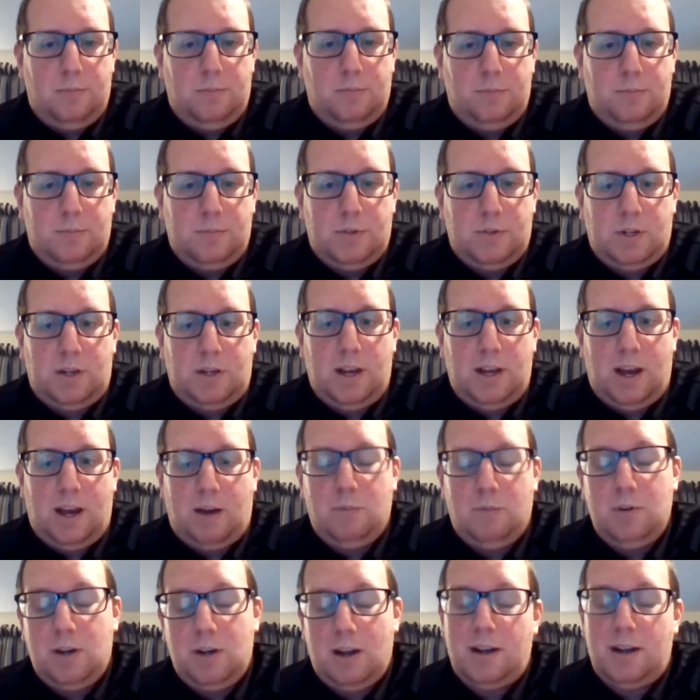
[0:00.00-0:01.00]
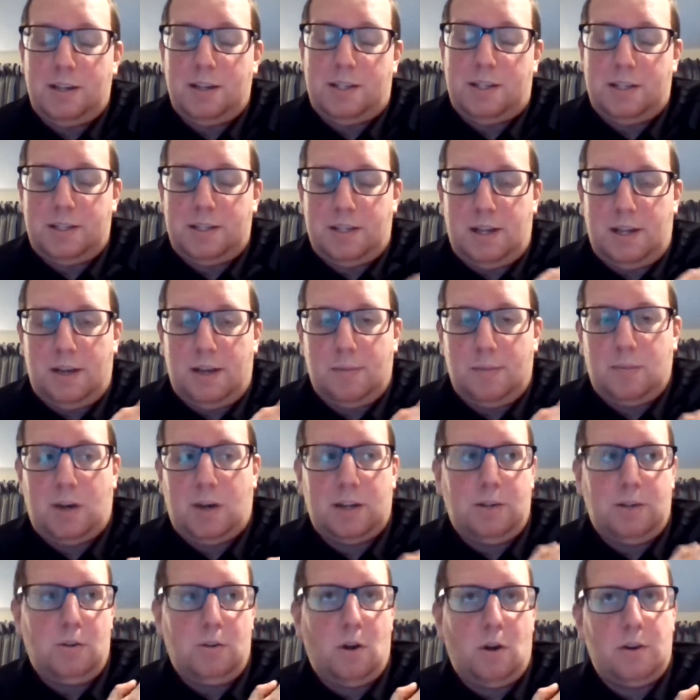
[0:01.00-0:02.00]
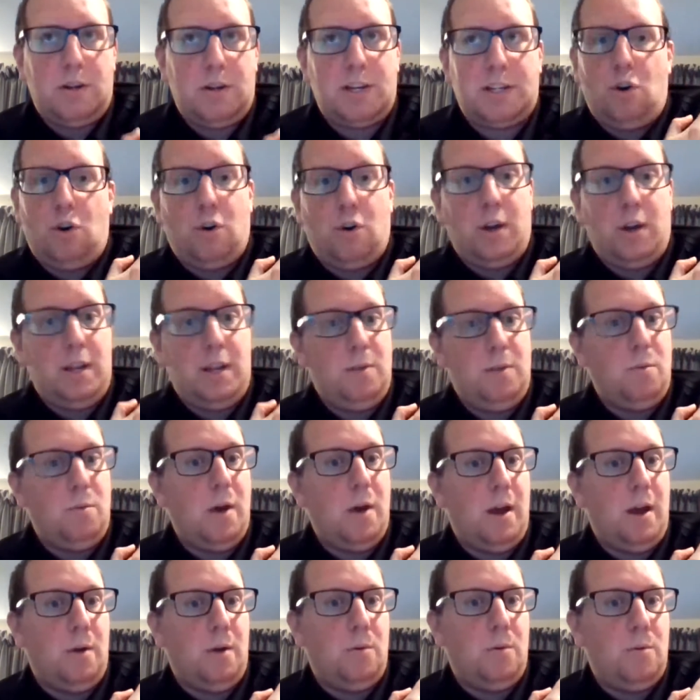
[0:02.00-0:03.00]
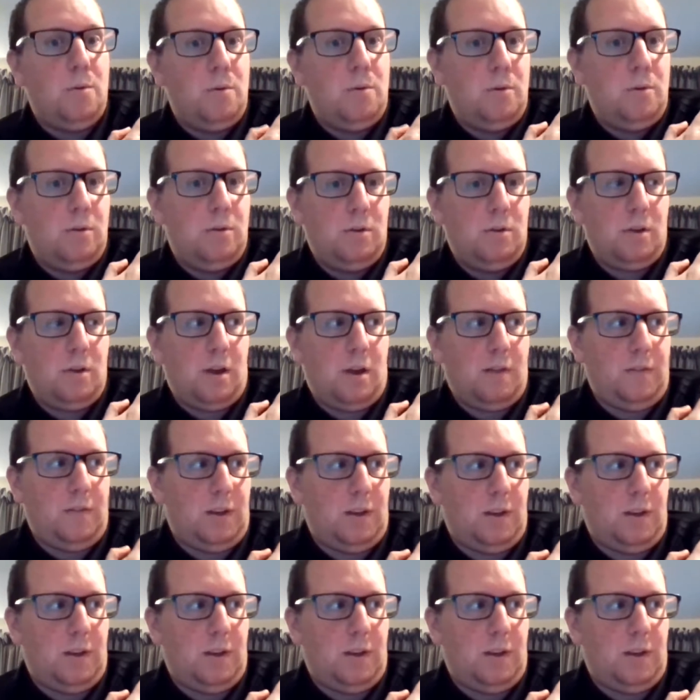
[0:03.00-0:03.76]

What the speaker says: So yeah, I would like to see him. I'm not necessarily sure he will.